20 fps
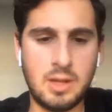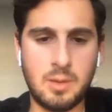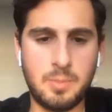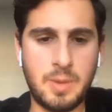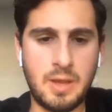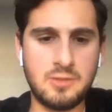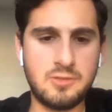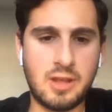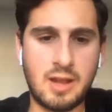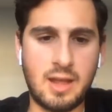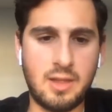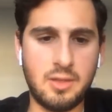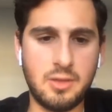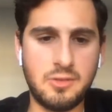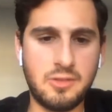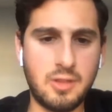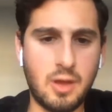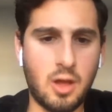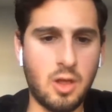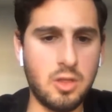based on how
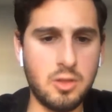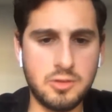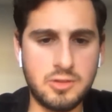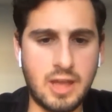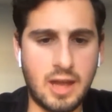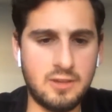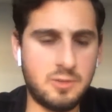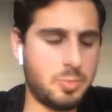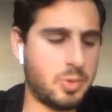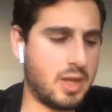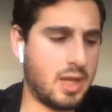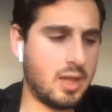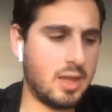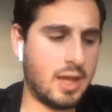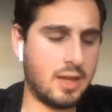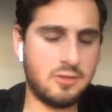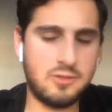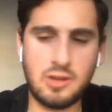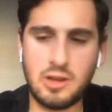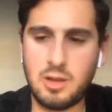all those guys played
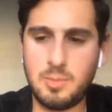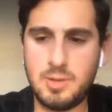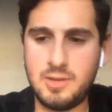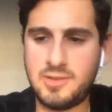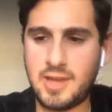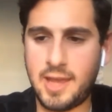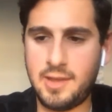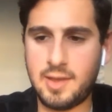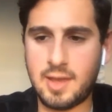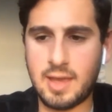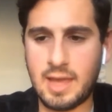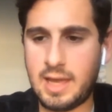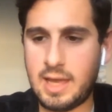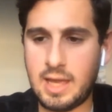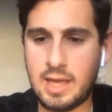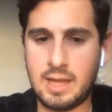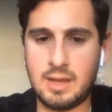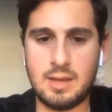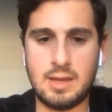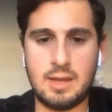last year. It'd be Jalen
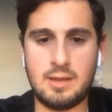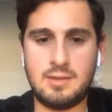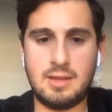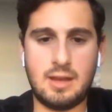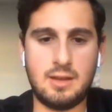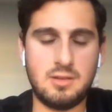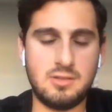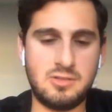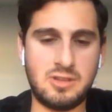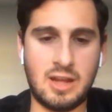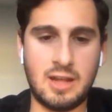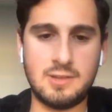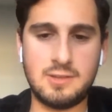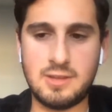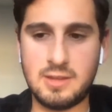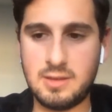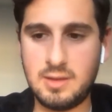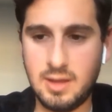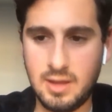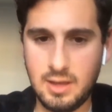Guyton and Tyron
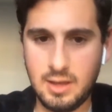Johnson